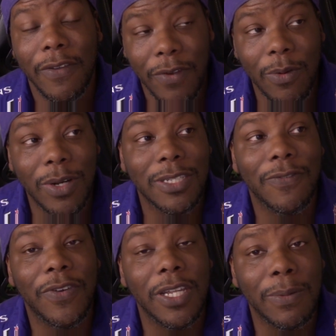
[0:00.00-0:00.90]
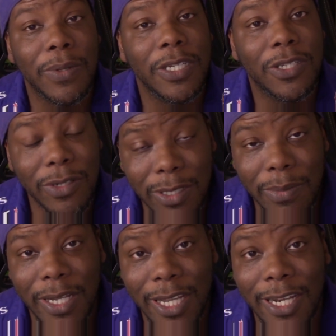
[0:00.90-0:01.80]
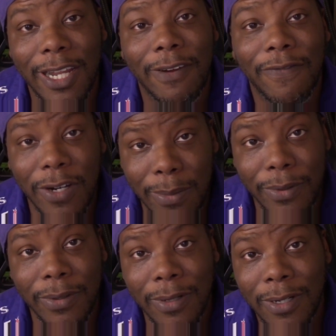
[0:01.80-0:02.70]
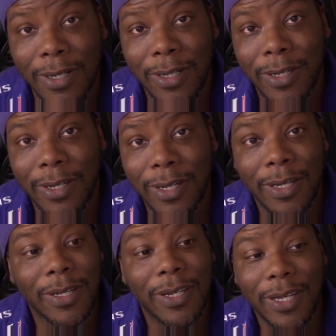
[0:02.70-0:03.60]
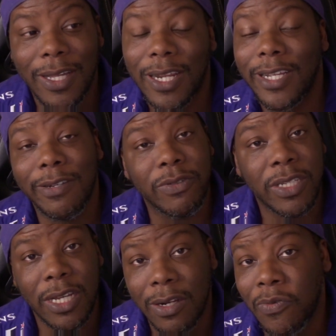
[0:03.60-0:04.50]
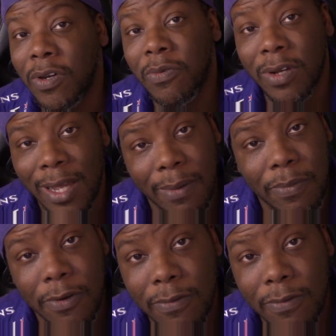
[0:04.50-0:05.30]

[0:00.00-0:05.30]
it wasn't for MP Juiceman getting that fumble, it ain't no telling what would happen.